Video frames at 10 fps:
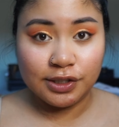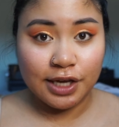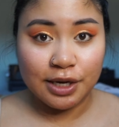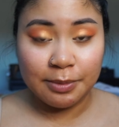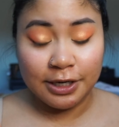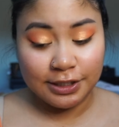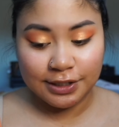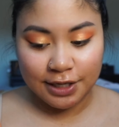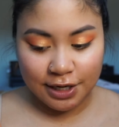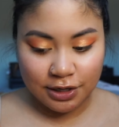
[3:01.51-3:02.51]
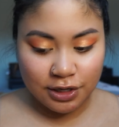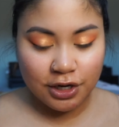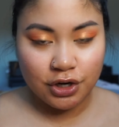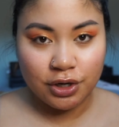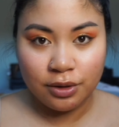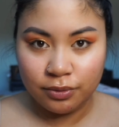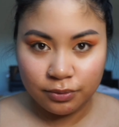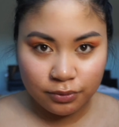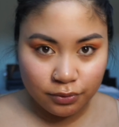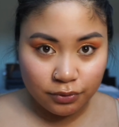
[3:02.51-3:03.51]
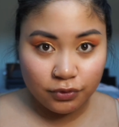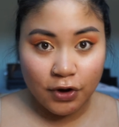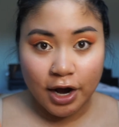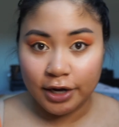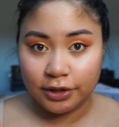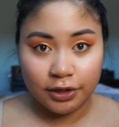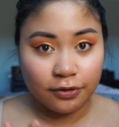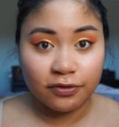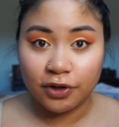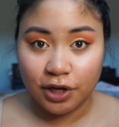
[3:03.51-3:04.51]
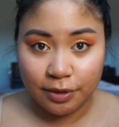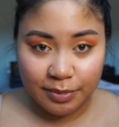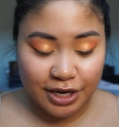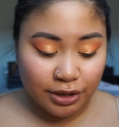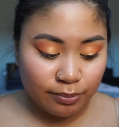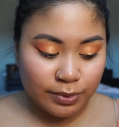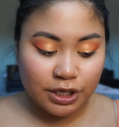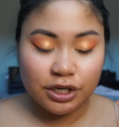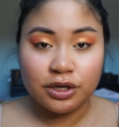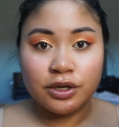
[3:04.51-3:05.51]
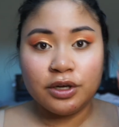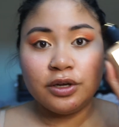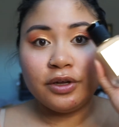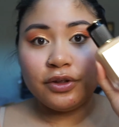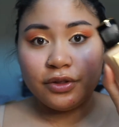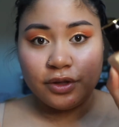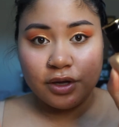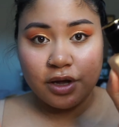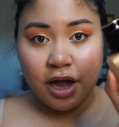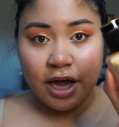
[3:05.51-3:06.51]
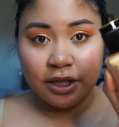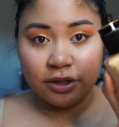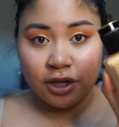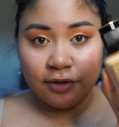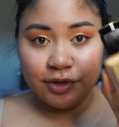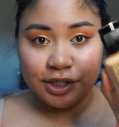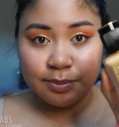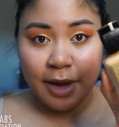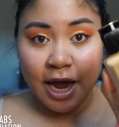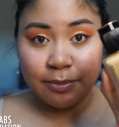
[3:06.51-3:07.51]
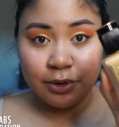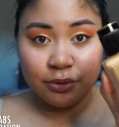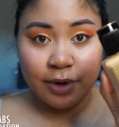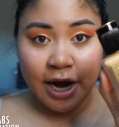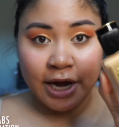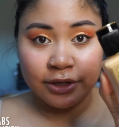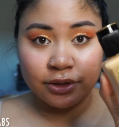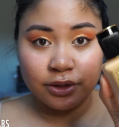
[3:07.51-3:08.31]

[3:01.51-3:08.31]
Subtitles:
like my skin and not like full-on makeup-y, I love this McGrath